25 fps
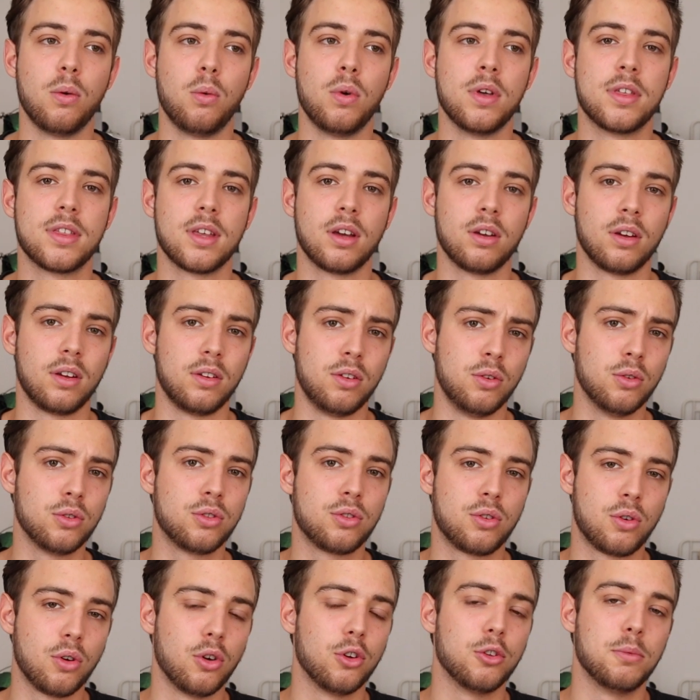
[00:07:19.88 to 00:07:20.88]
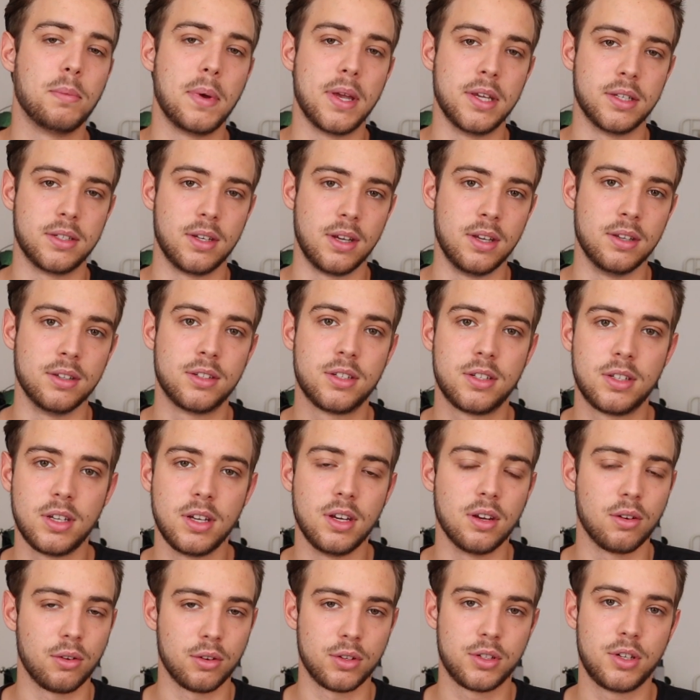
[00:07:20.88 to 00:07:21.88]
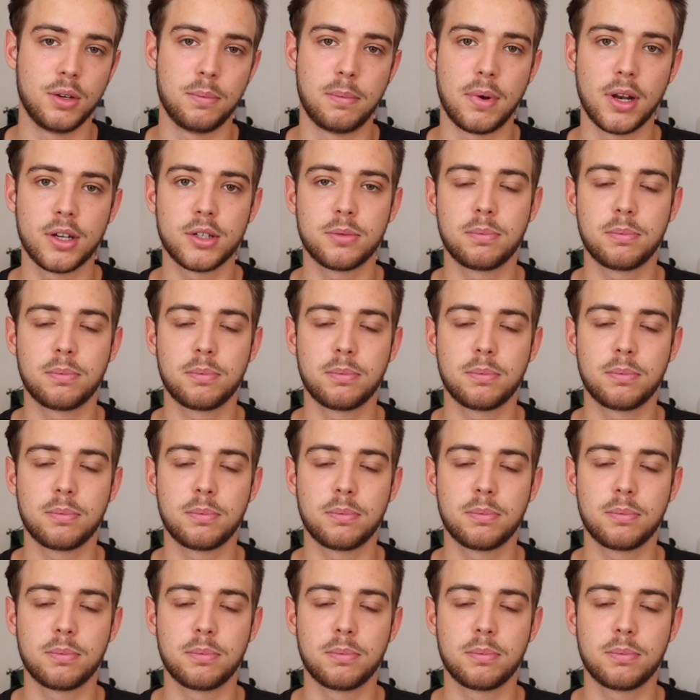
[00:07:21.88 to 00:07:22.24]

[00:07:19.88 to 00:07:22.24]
with a huge code base in C or C++,